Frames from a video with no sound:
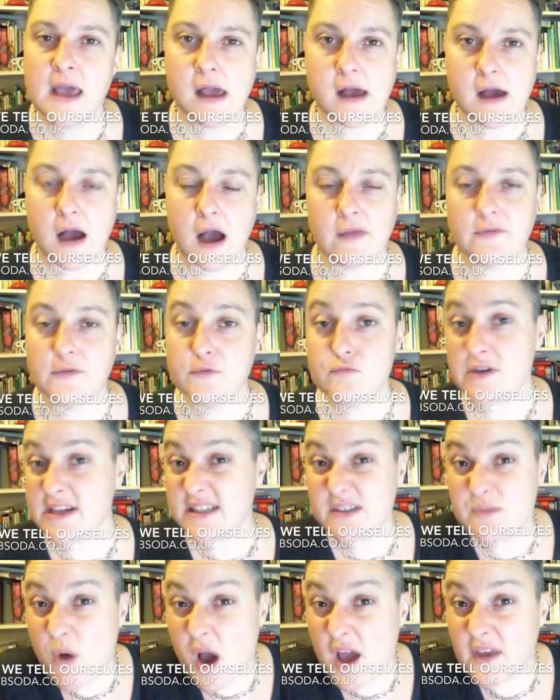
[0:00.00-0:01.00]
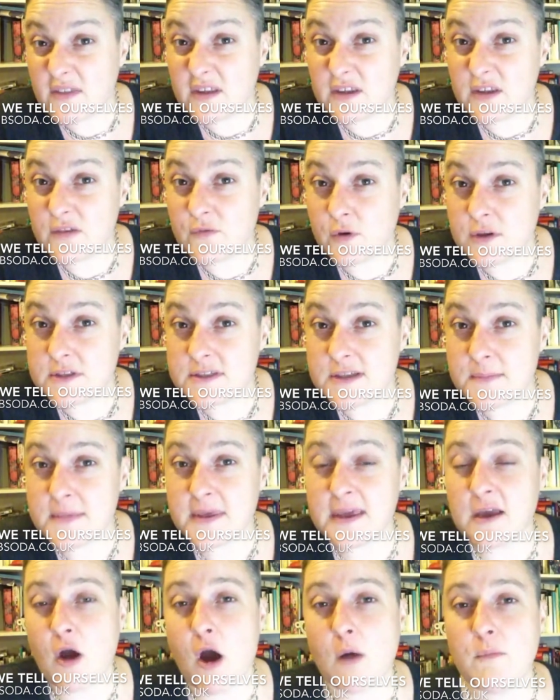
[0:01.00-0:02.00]
And the reason why I think you've got something
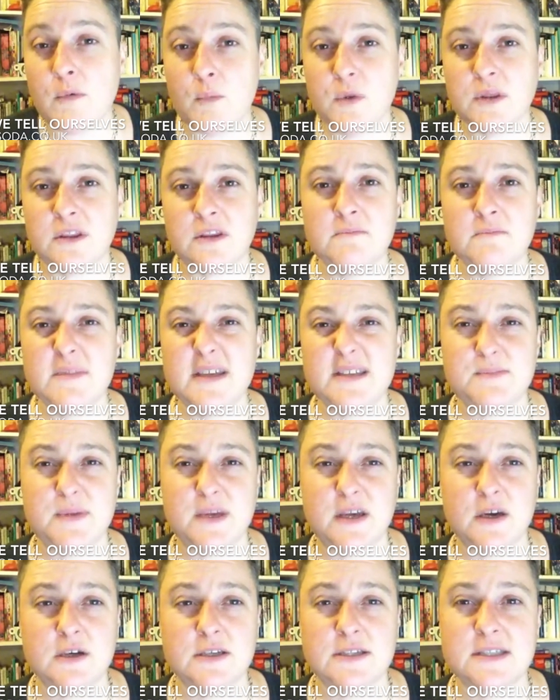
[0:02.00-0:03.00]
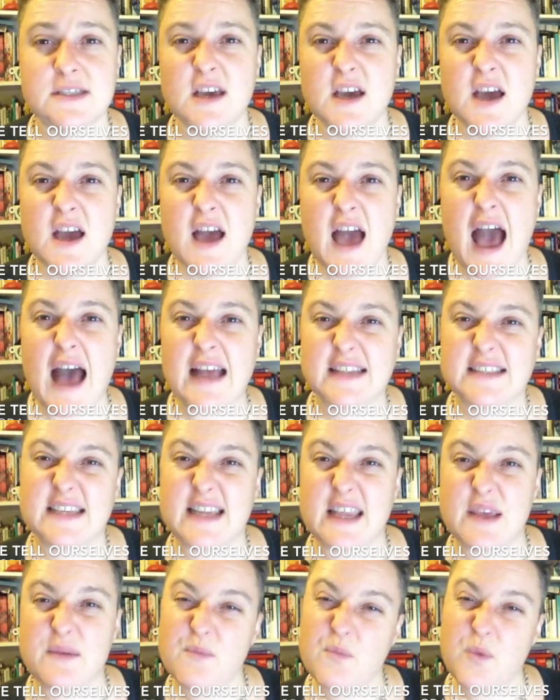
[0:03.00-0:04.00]
in common with them is because
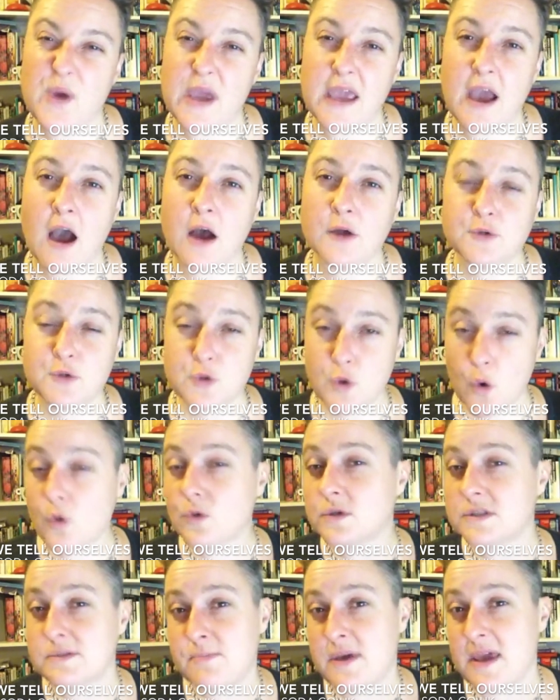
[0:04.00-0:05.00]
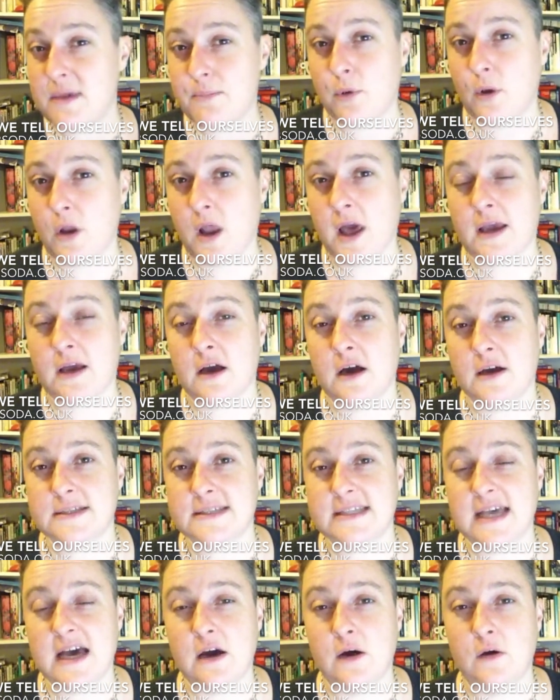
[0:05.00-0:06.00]
actually we are drawn to people like
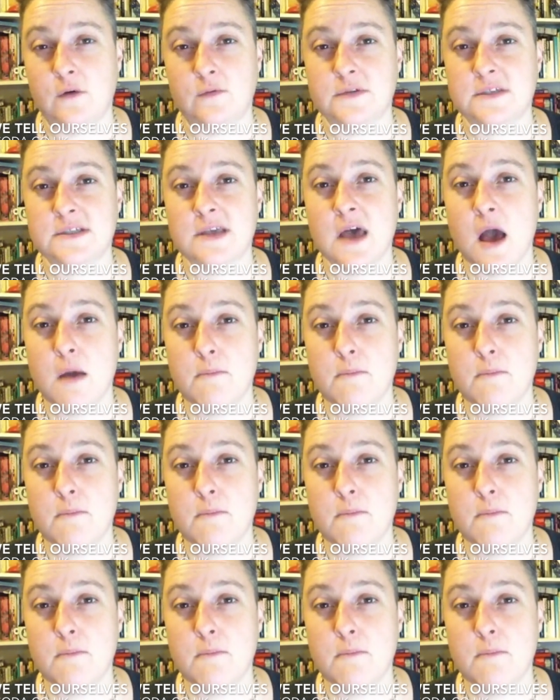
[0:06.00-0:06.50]
ourselves,